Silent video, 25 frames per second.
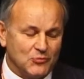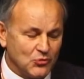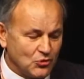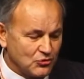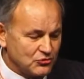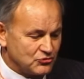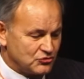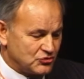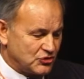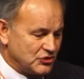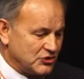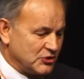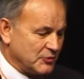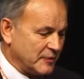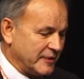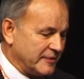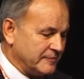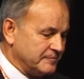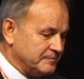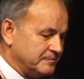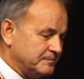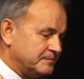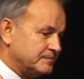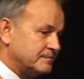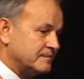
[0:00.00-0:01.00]
more to do it.
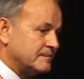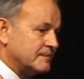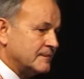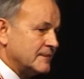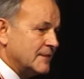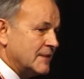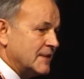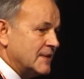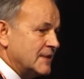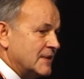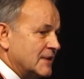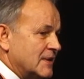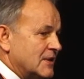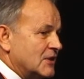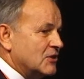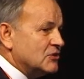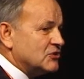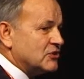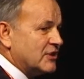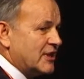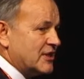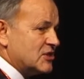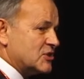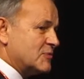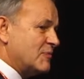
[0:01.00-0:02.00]

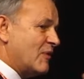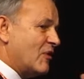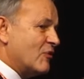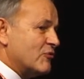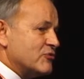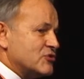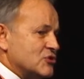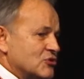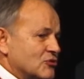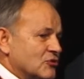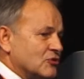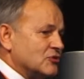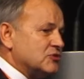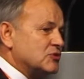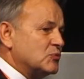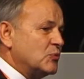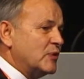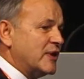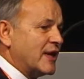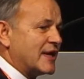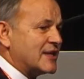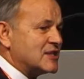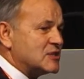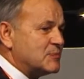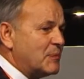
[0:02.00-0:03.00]
So there's some of our results.
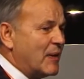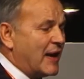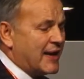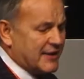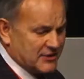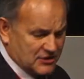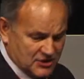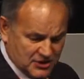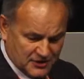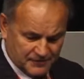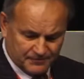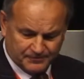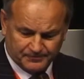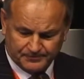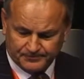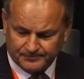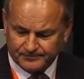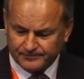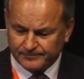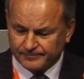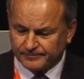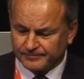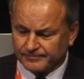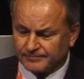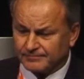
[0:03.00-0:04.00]
We expect
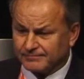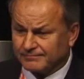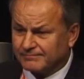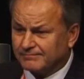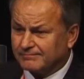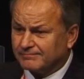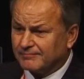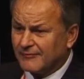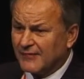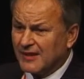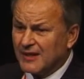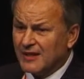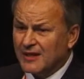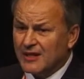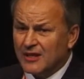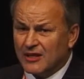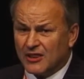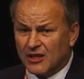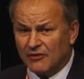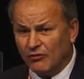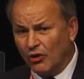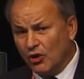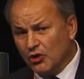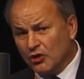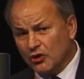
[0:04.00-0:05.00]

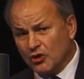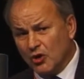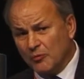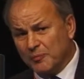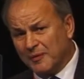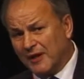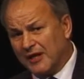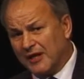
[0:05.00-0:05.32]
they've all gone up